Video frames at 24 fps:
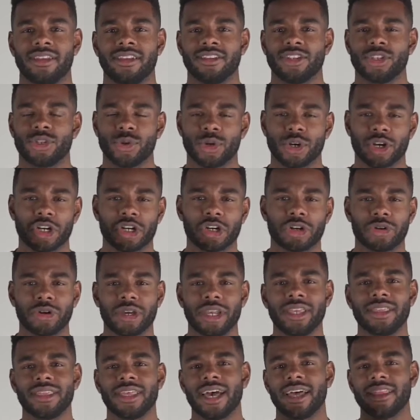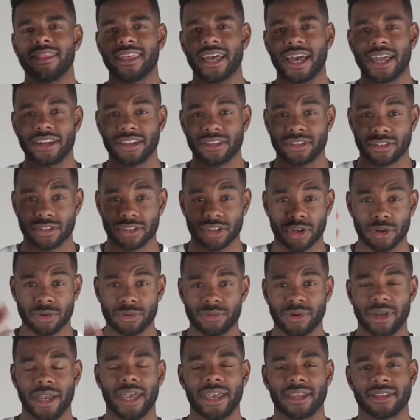to agree that that is
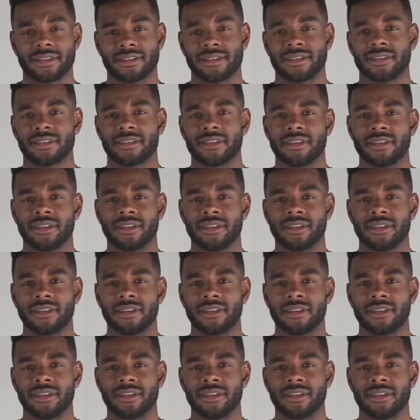correct.